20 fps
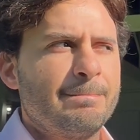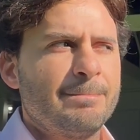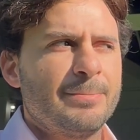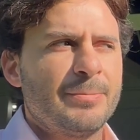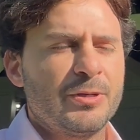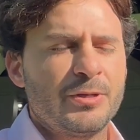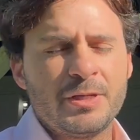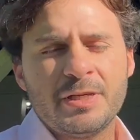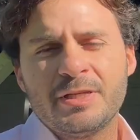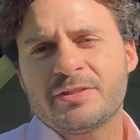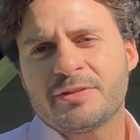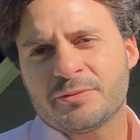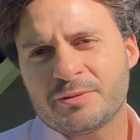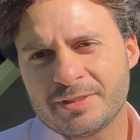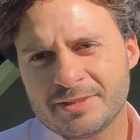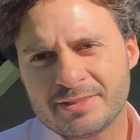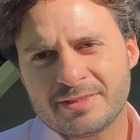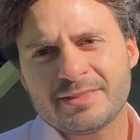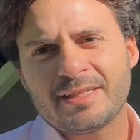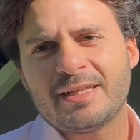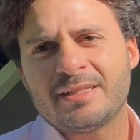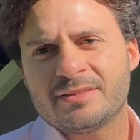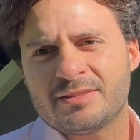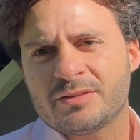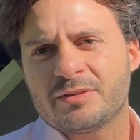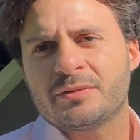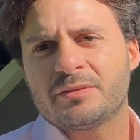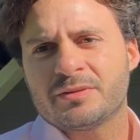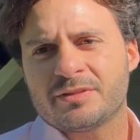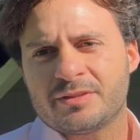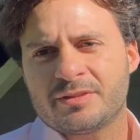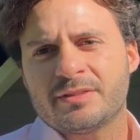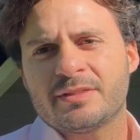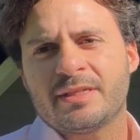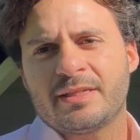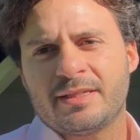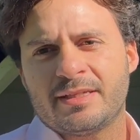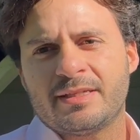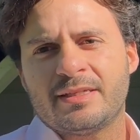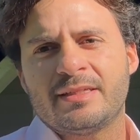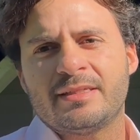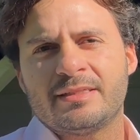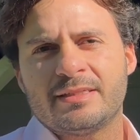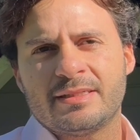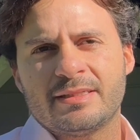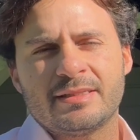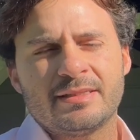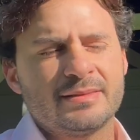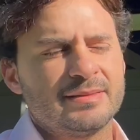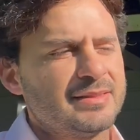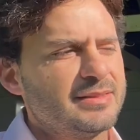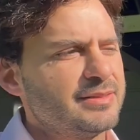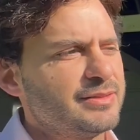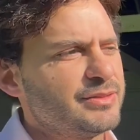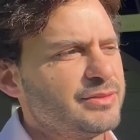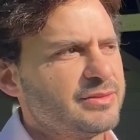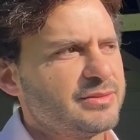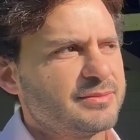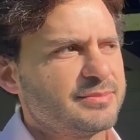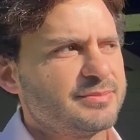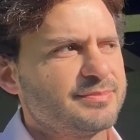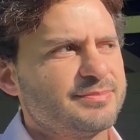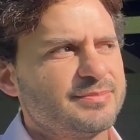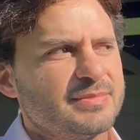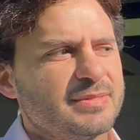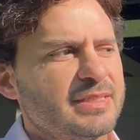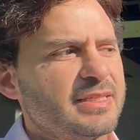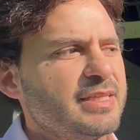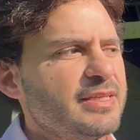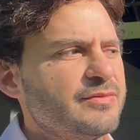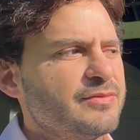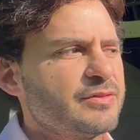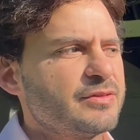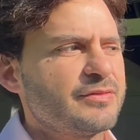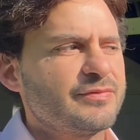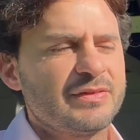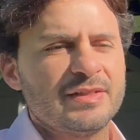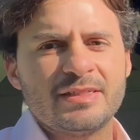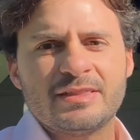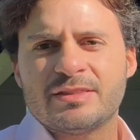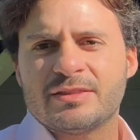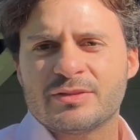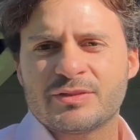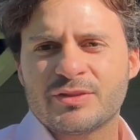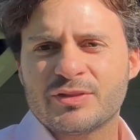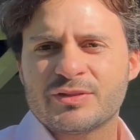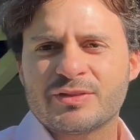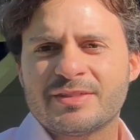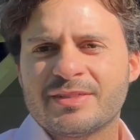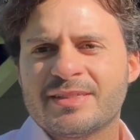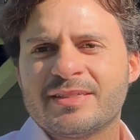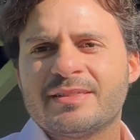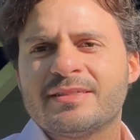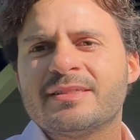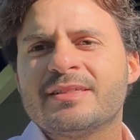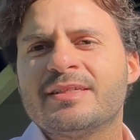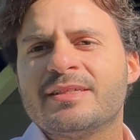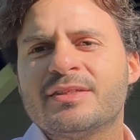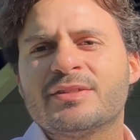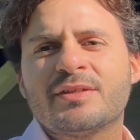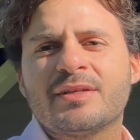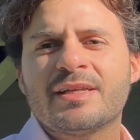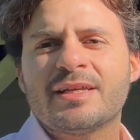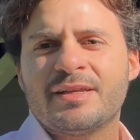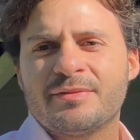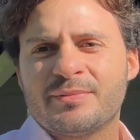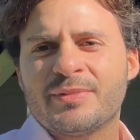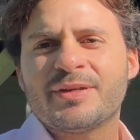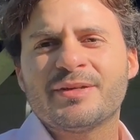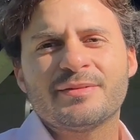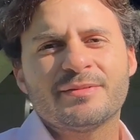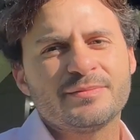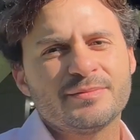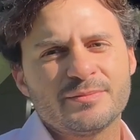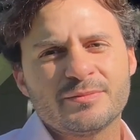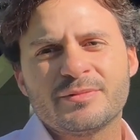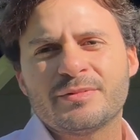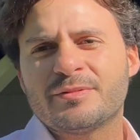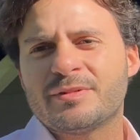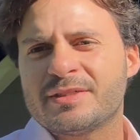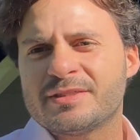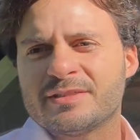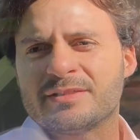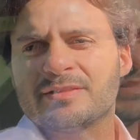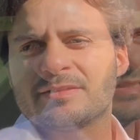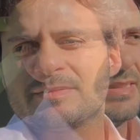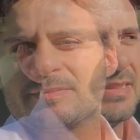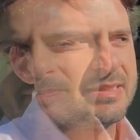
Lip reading: but he's a really talented horse, and he gives us a feeling he's gonna get better through races.